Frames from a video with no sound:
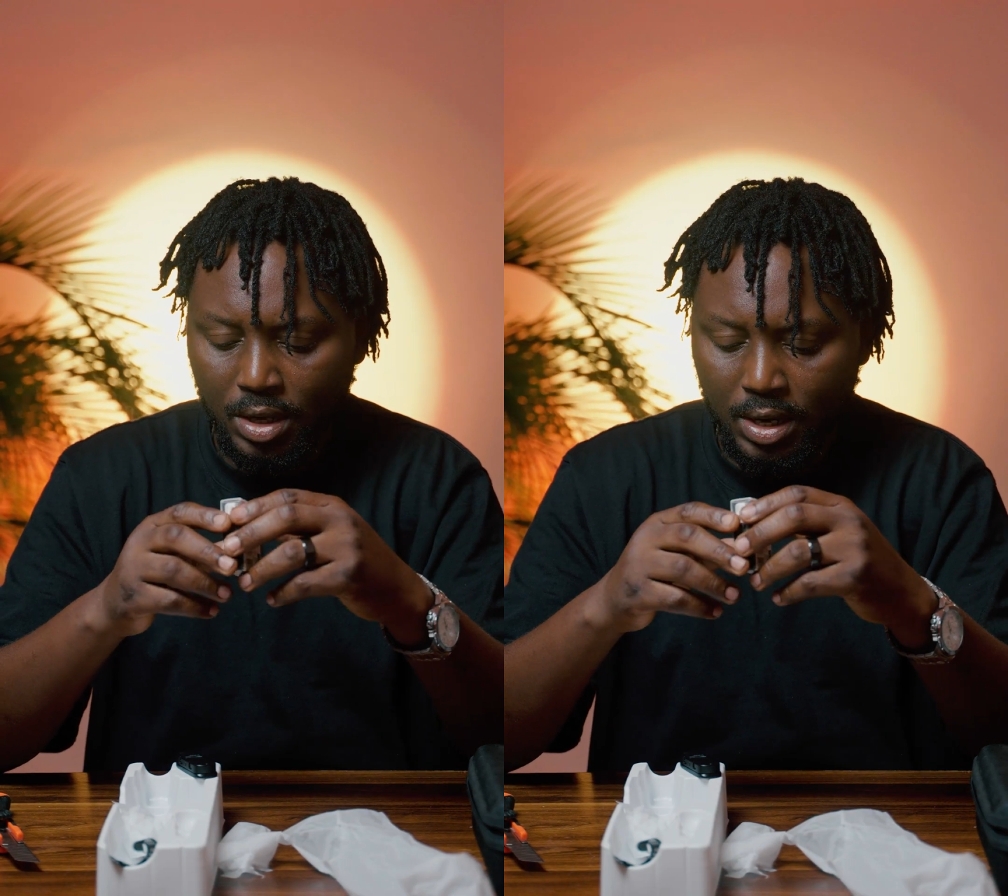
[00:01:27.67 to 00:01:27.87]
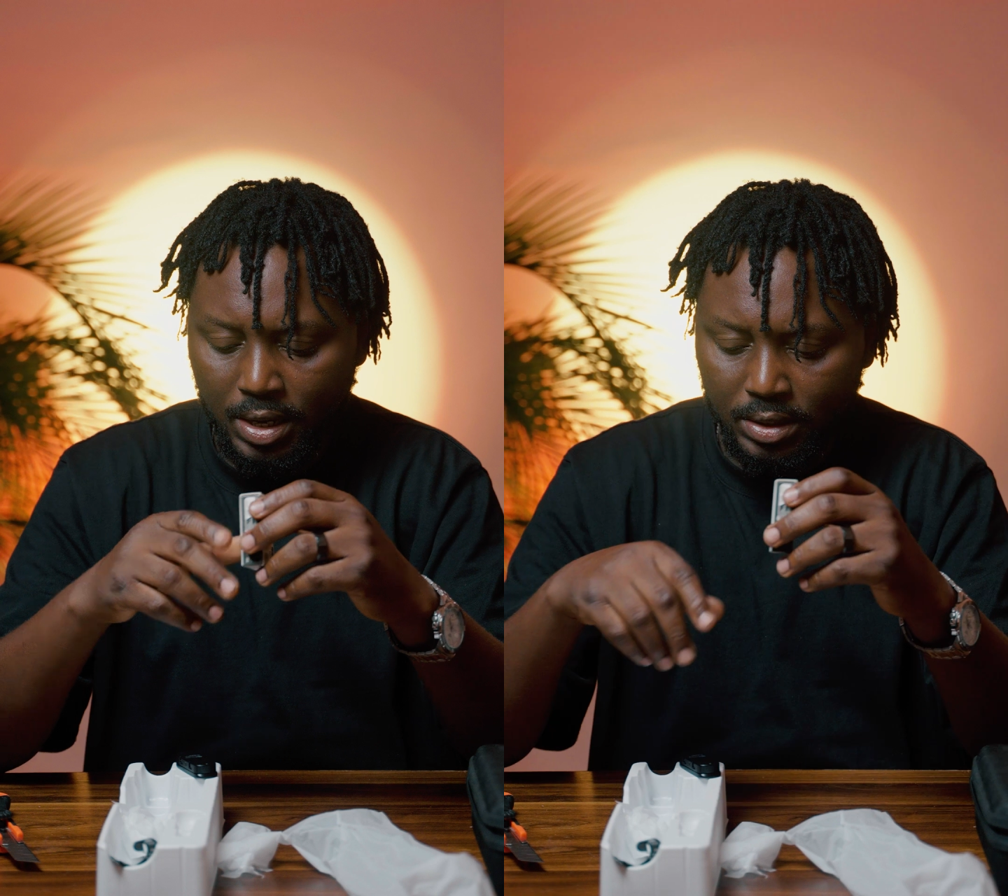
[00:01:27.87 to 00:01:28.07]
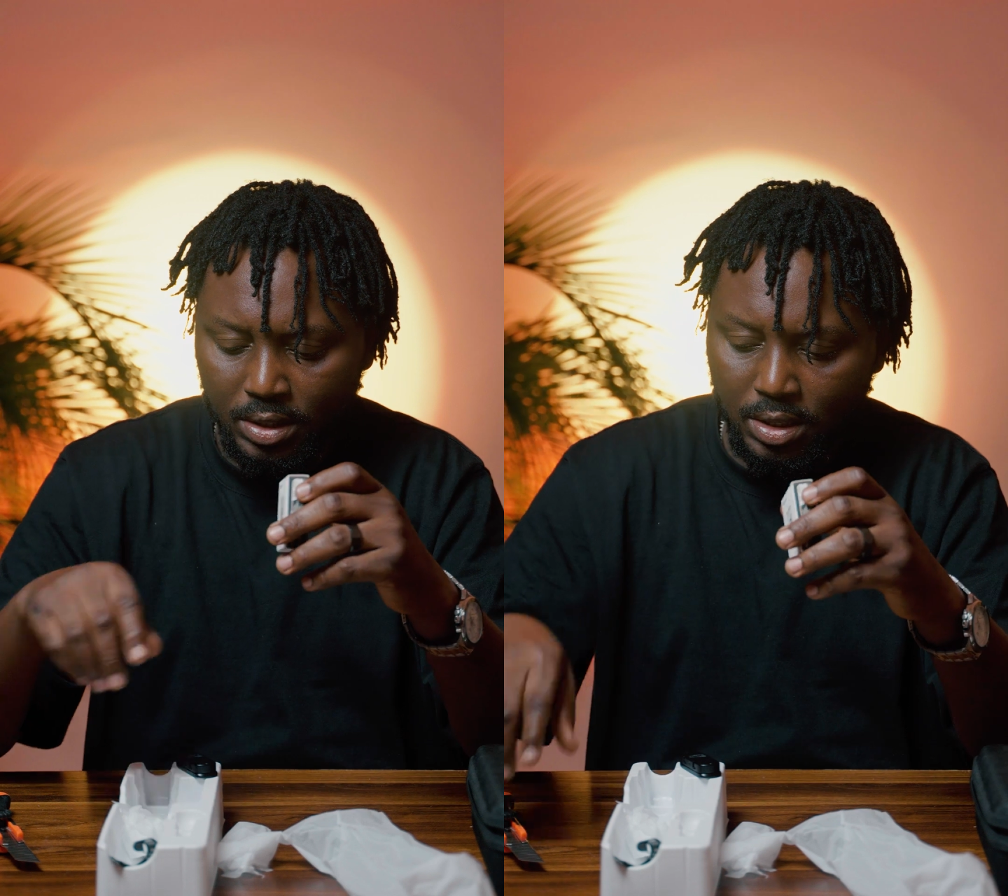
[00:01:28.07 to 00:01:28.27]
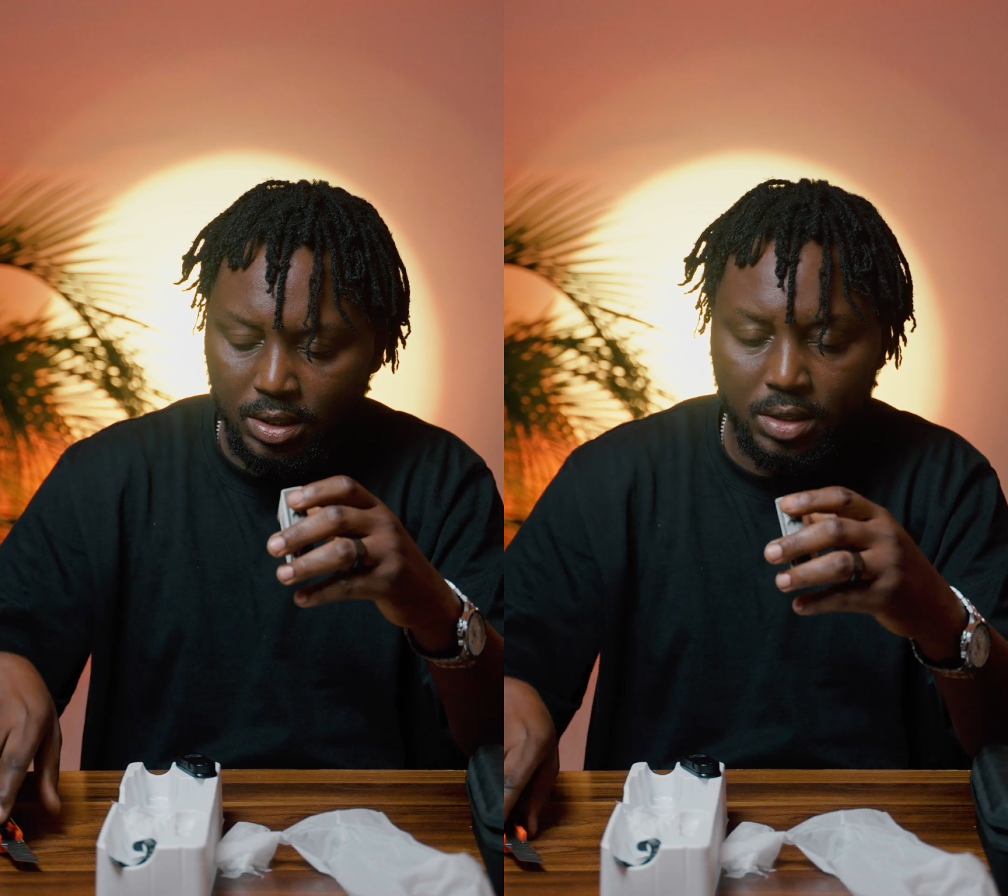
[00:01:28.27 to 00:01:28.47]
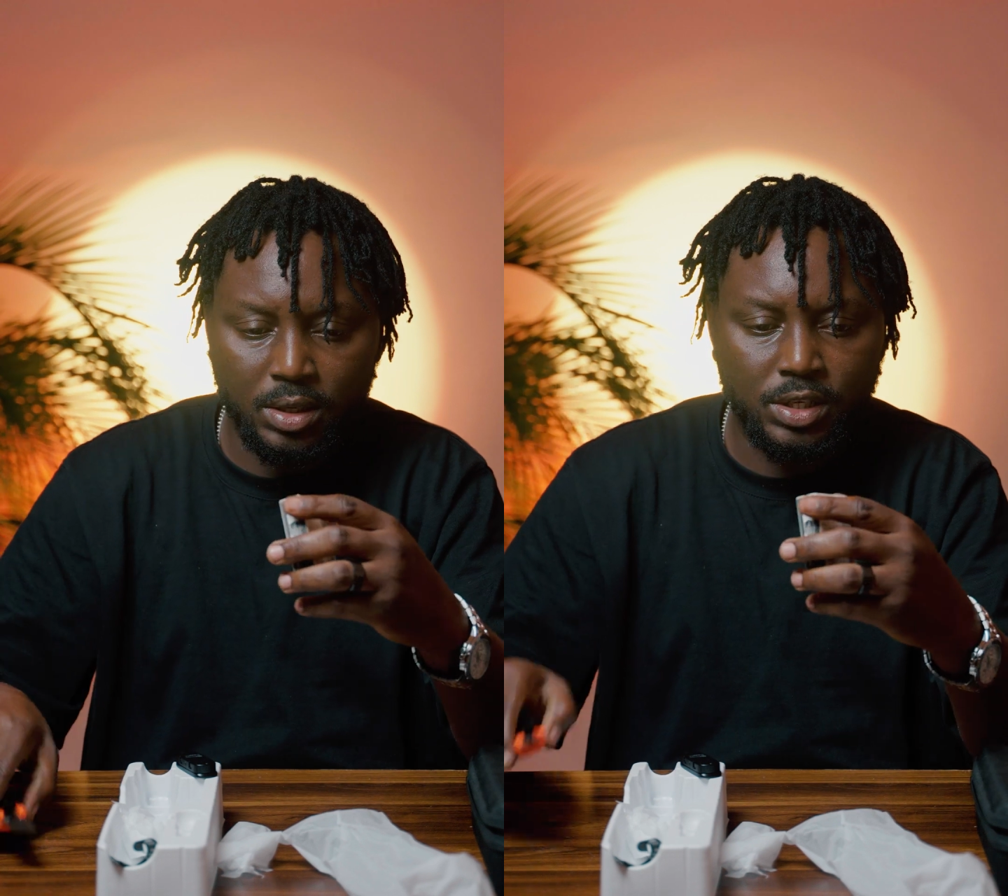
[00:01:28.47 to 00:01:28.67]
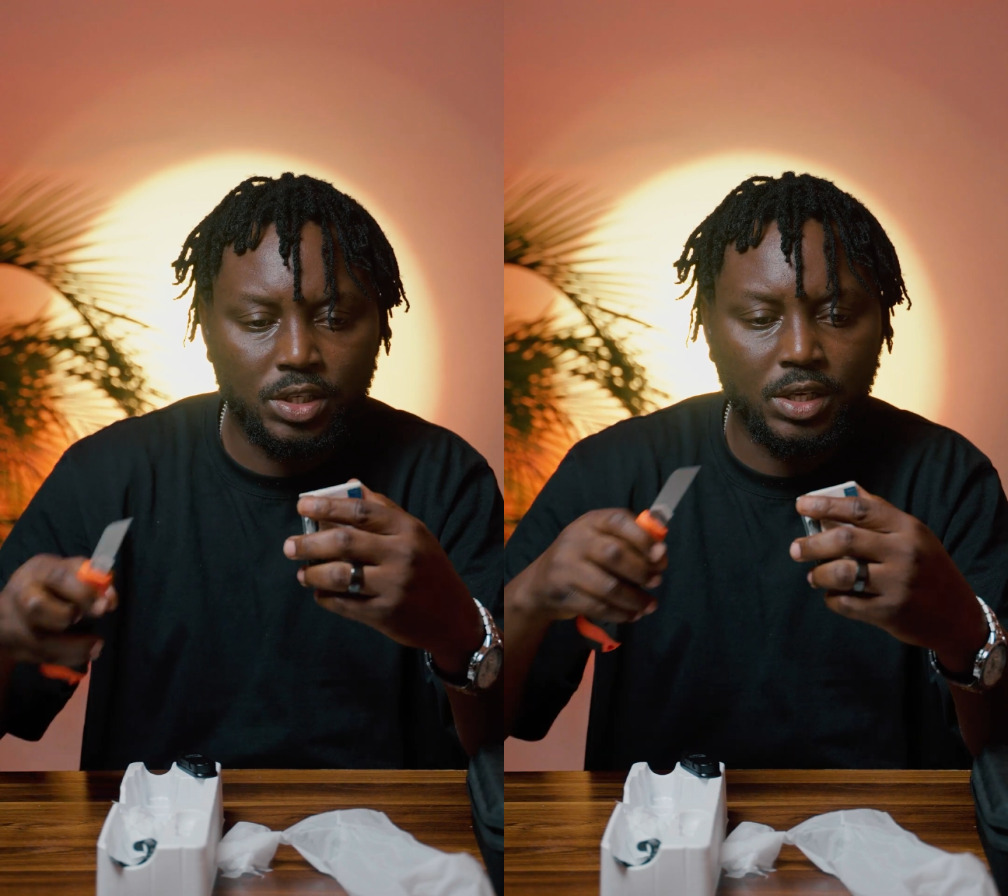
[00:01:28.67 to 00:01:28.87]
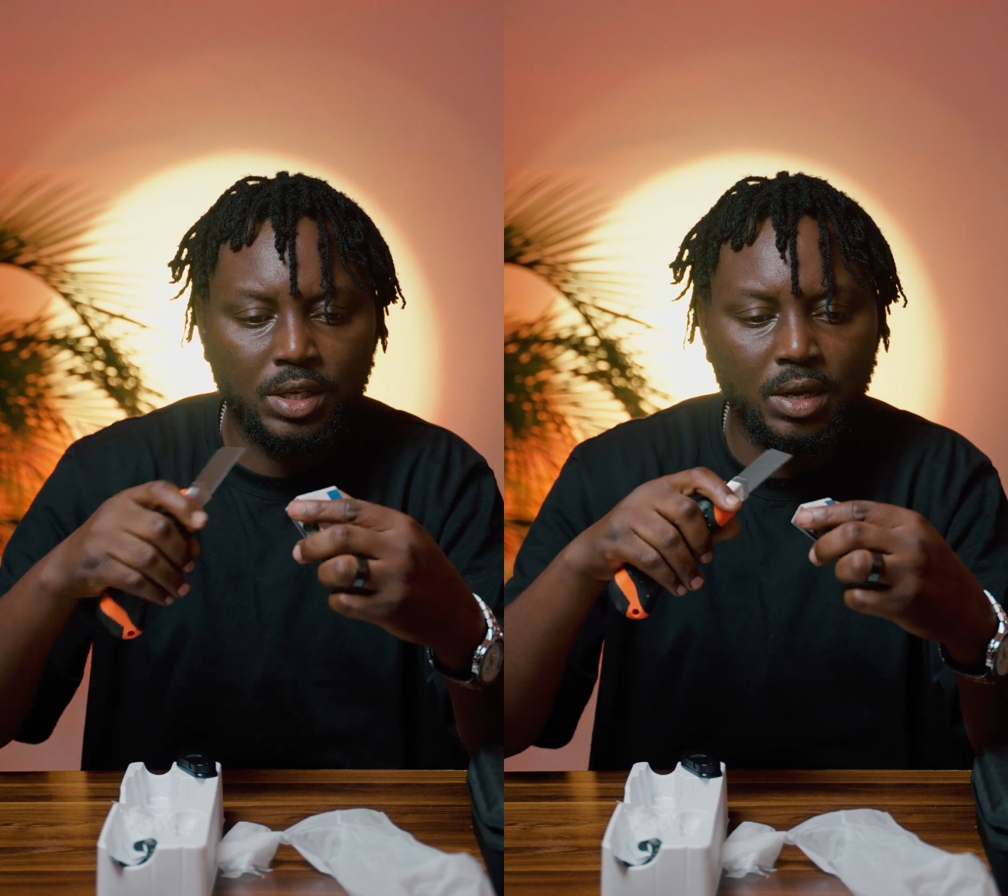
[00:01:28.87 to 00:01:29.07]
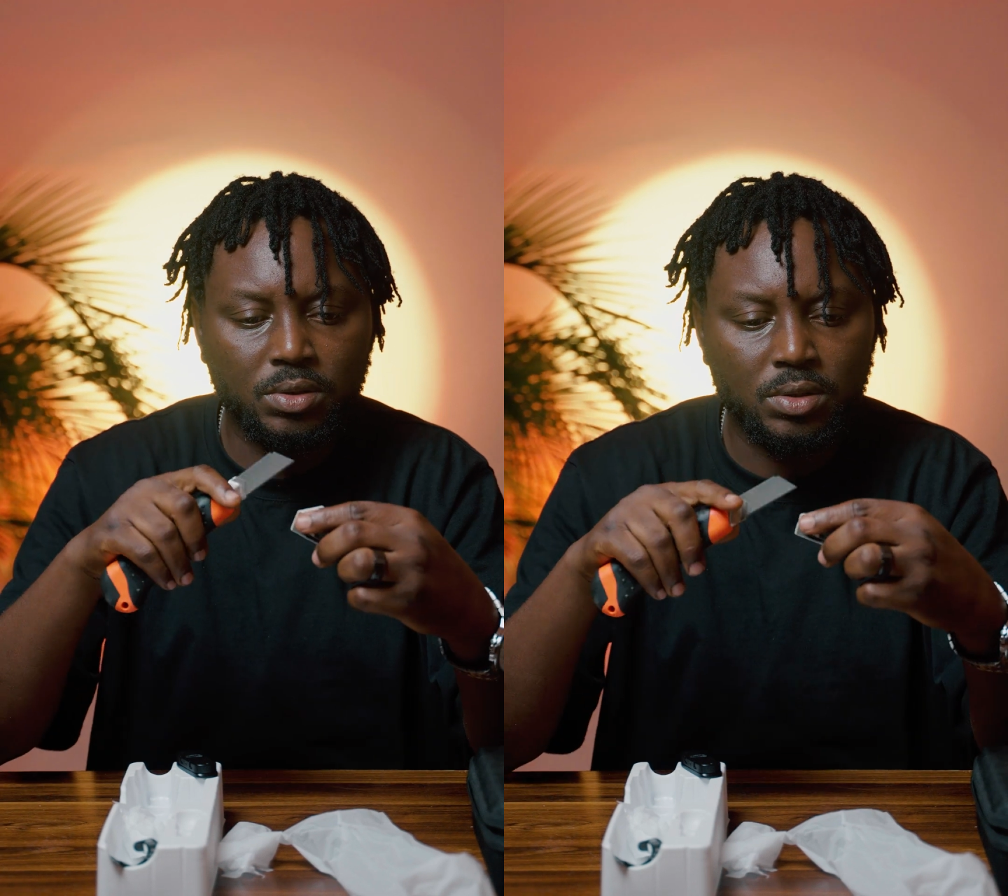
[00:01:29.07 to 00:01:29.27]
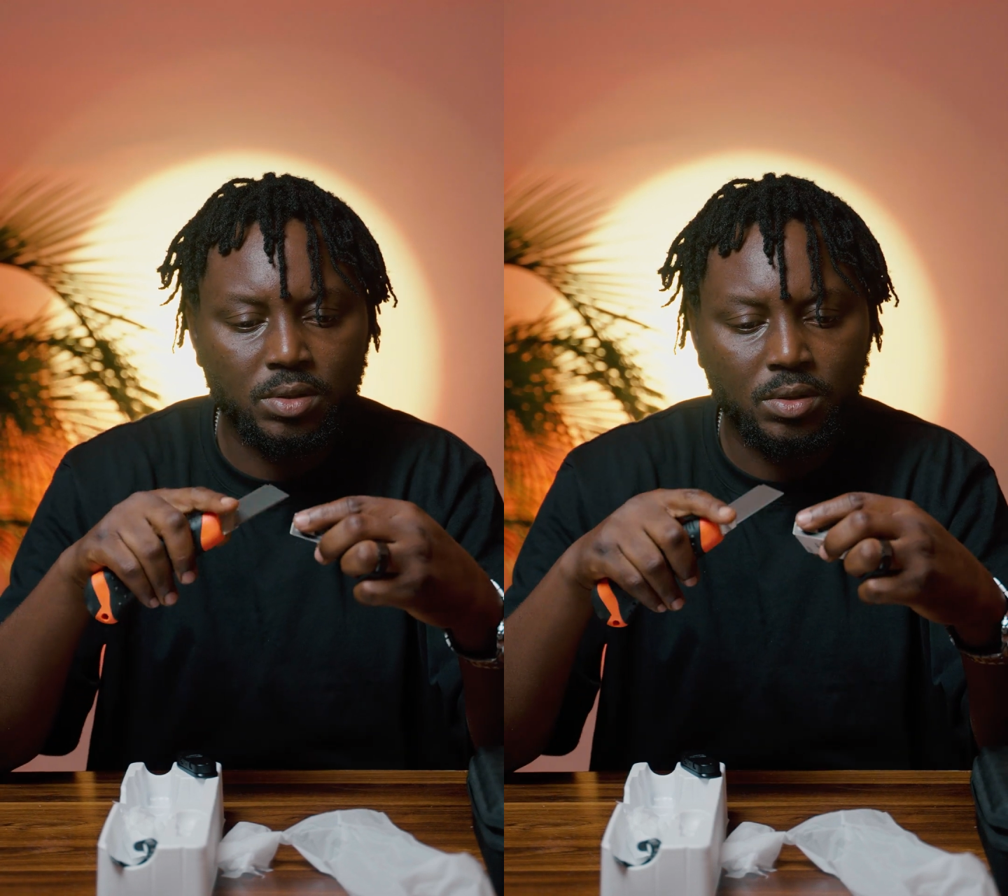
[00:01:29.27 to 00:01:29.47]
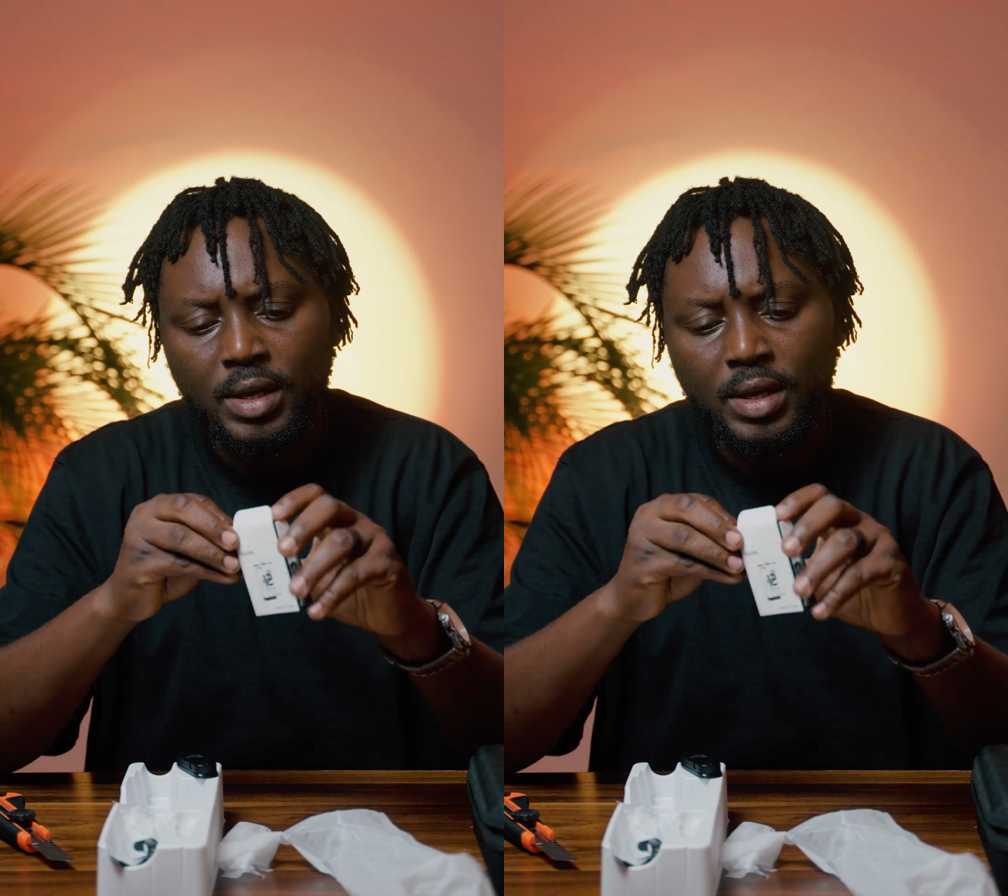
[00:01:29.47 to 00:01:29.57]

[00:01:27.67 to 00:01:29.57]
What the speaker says: and let's check it out.